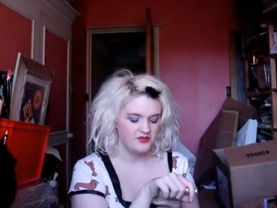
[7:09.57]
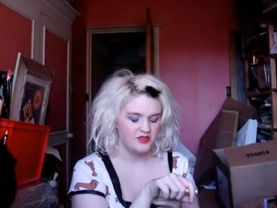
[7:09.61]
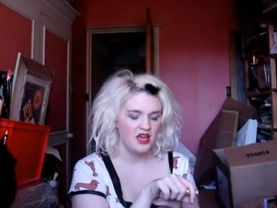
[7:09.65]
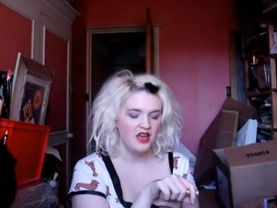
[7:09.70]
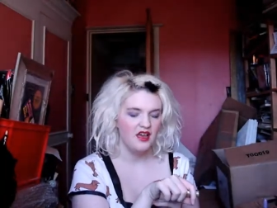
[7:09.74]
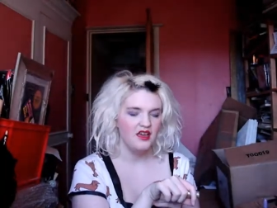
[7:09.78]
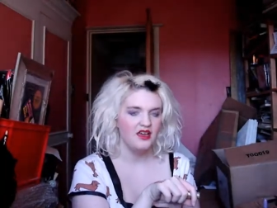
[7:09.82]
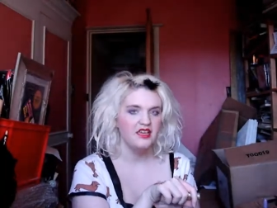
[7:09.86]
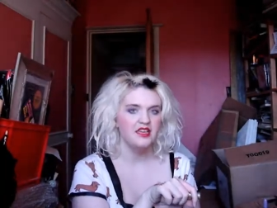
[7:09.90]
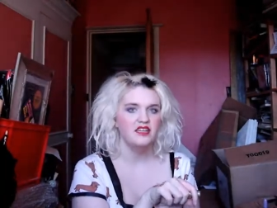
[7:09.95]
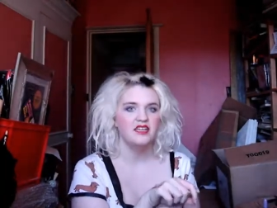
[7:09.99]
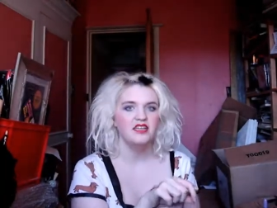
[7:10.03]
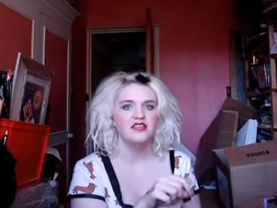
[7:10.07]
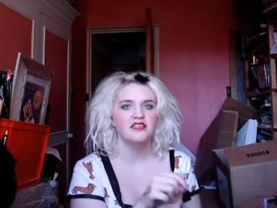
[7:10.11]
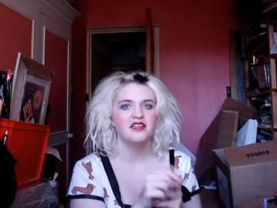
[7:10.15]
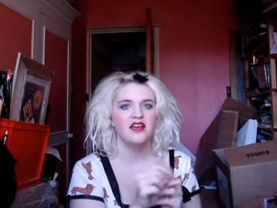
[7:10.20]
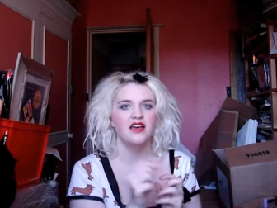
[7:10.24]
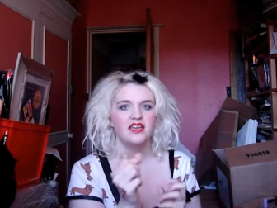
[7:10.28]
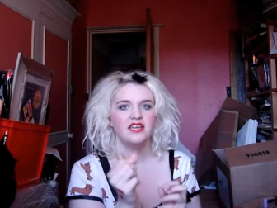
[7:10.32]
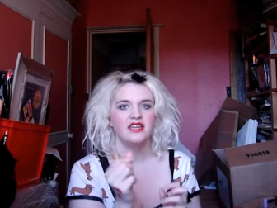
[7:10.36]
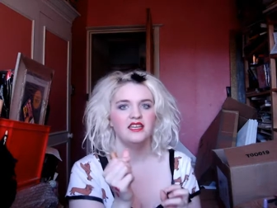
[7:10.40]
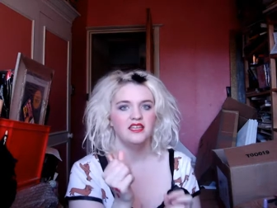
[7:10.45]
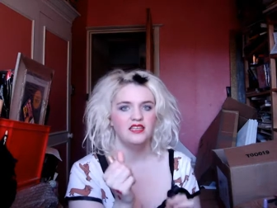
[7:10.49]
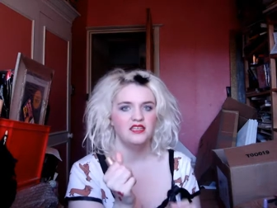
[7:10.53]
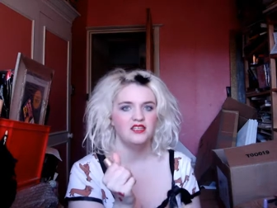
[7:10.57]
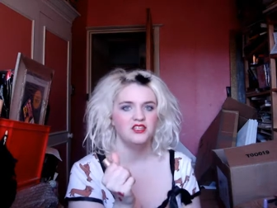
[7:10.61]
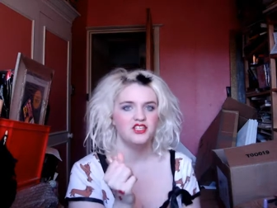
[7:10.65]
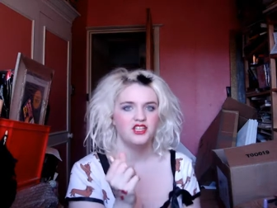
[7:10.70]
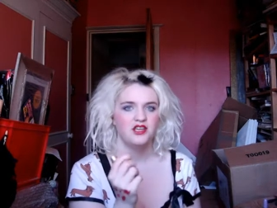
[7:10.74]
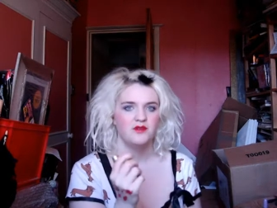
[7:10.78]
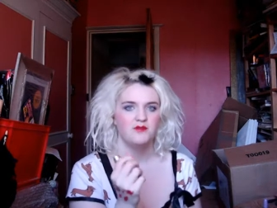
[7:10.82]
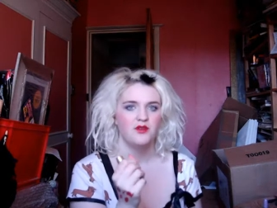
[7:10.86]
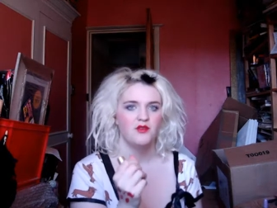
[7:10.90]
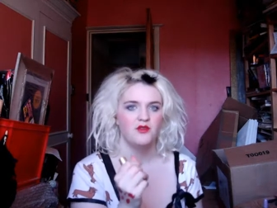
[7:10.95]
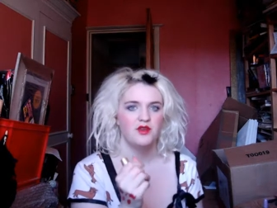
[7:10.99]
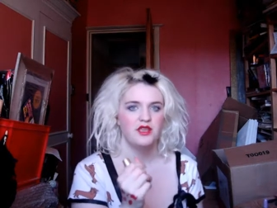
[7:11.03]
tiny
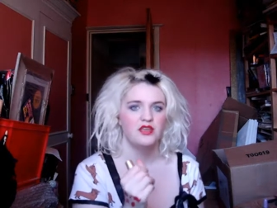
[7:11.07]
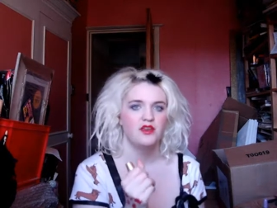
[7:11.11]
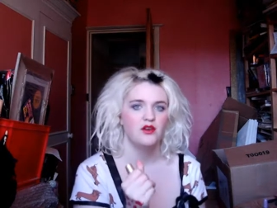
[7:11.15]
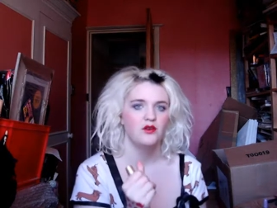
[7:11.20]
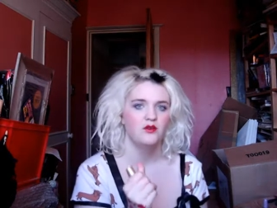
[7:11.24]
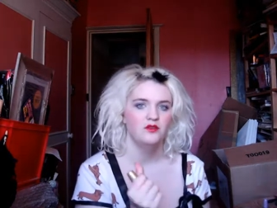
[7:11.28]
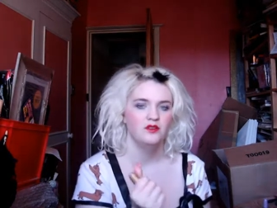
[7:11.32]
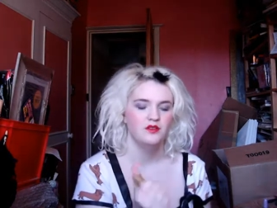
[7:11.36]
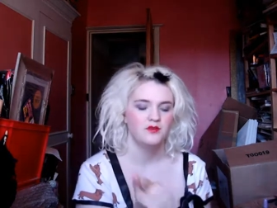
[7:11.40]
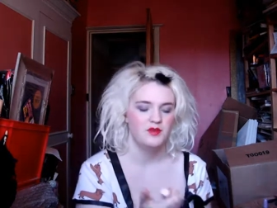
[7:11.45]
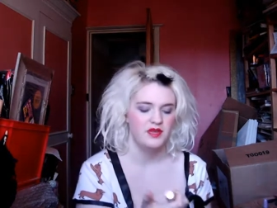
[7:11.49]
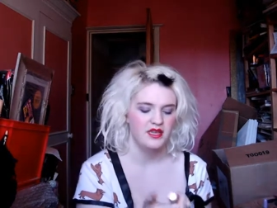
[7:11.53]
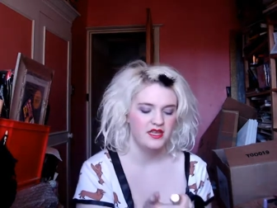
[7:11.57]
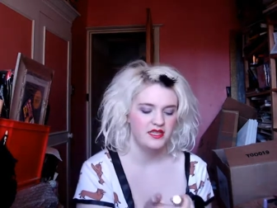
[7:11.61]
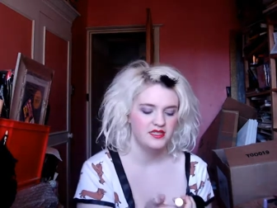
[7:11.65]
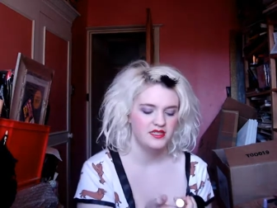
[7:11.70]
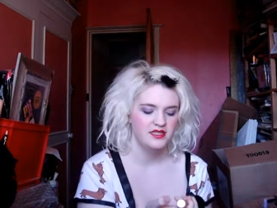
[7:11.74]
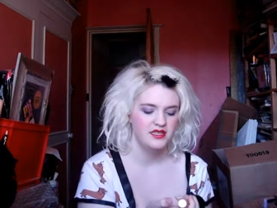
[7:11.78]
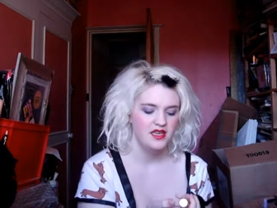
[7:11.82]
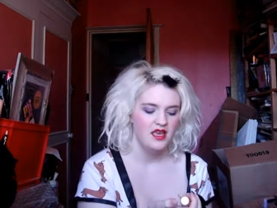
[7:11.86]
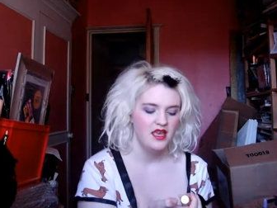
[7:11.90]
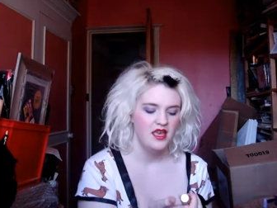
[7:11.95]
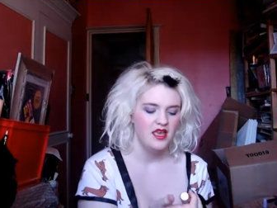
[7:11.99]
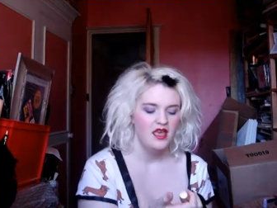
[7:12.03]
shimmery gold bits,